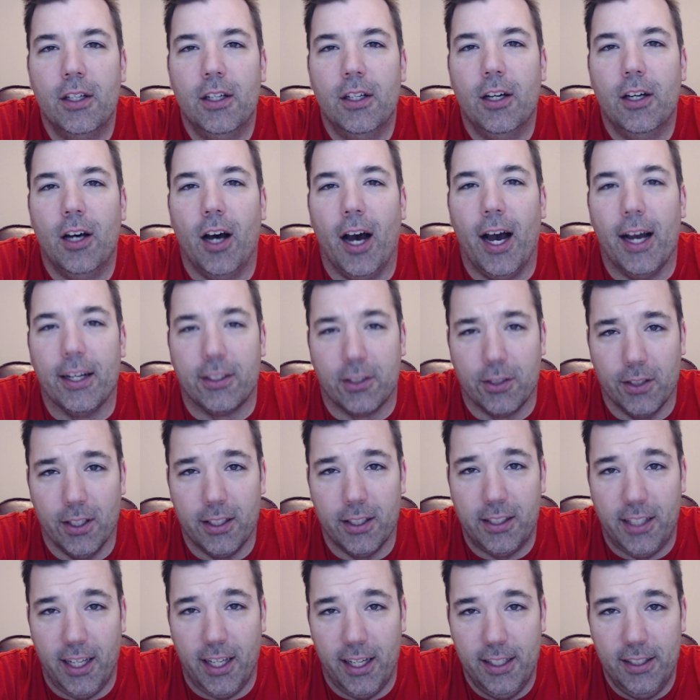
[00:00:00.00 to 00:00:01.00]
All right, so
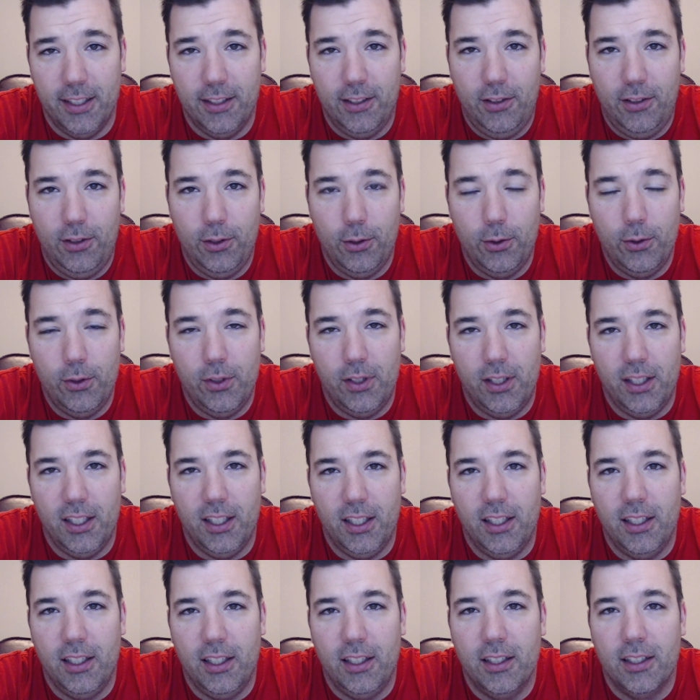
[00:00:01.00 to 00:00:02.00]
let's get into
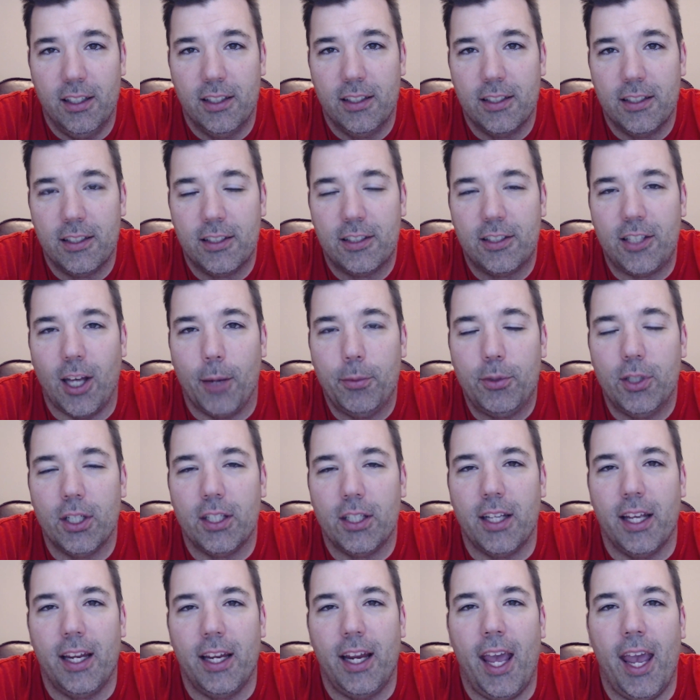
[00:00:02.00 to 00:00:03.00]
the subject
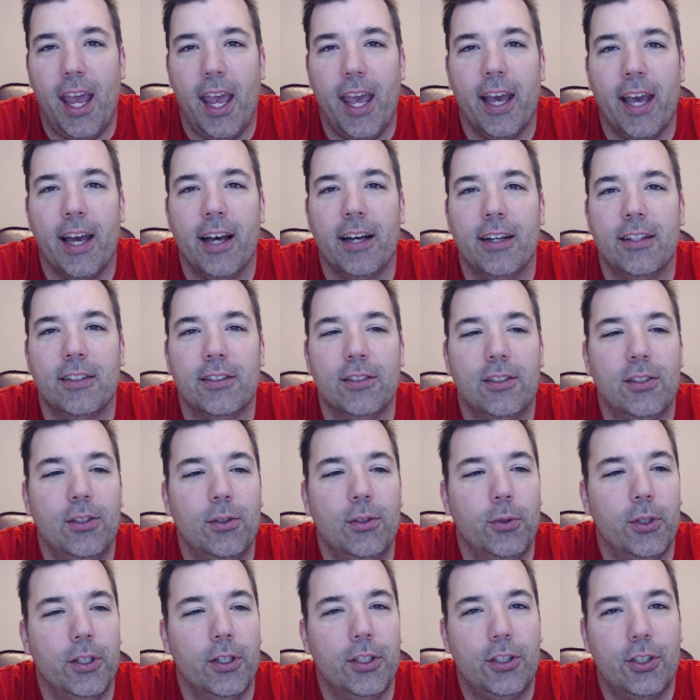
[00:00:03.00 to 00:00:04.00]
at hand,
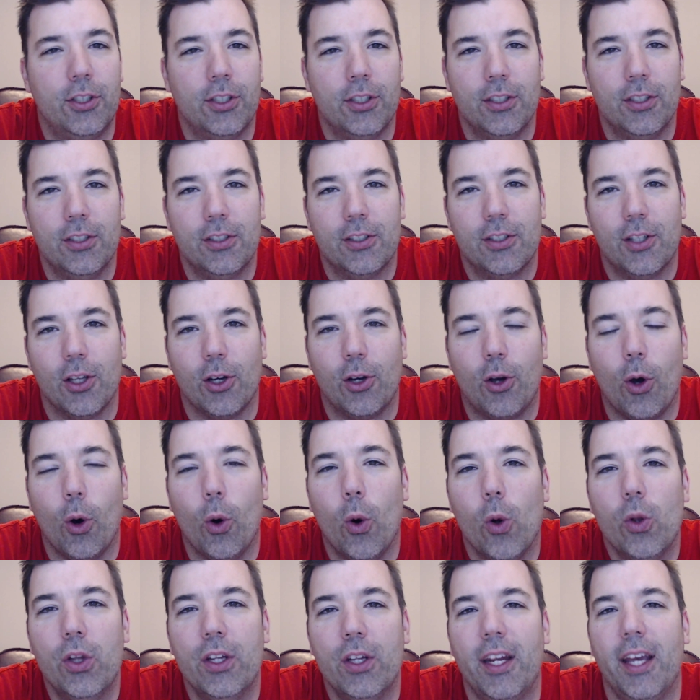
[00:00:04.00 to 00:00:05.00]
which is the
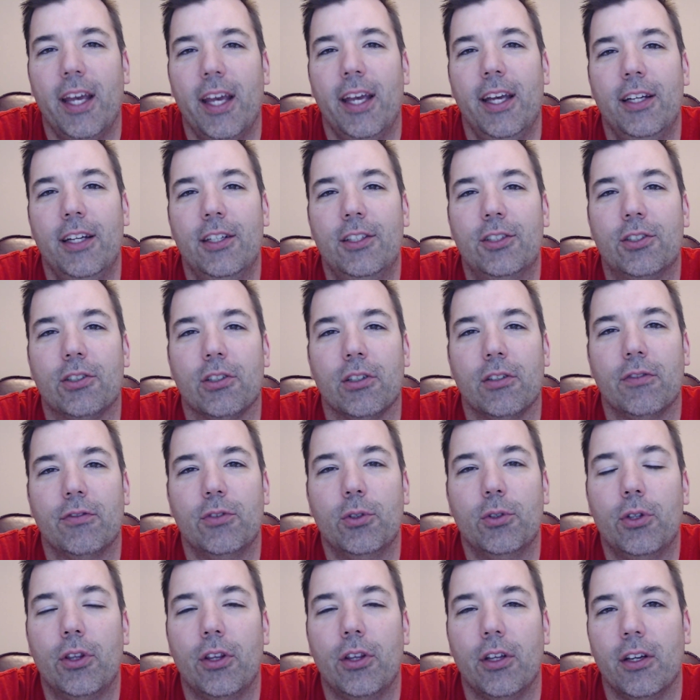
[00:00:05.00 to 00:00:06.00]
Golden Age of
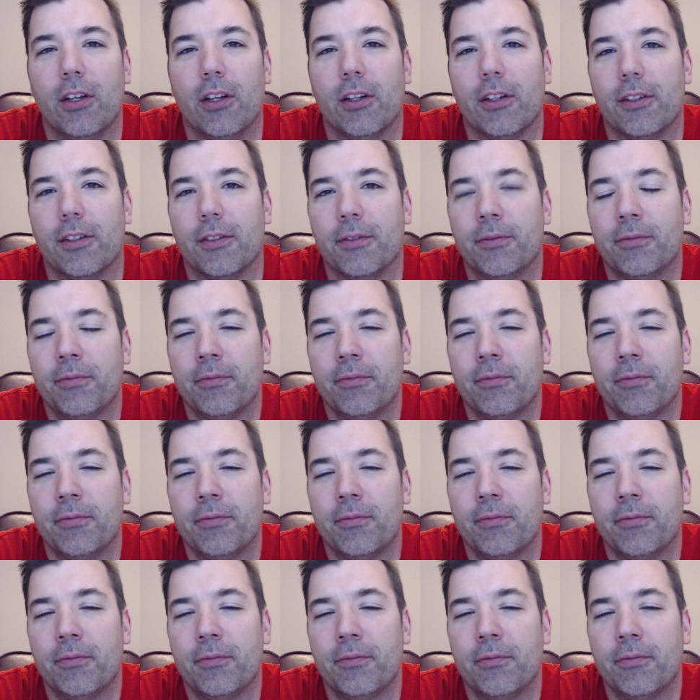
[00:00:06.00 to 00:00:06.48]
Luthier.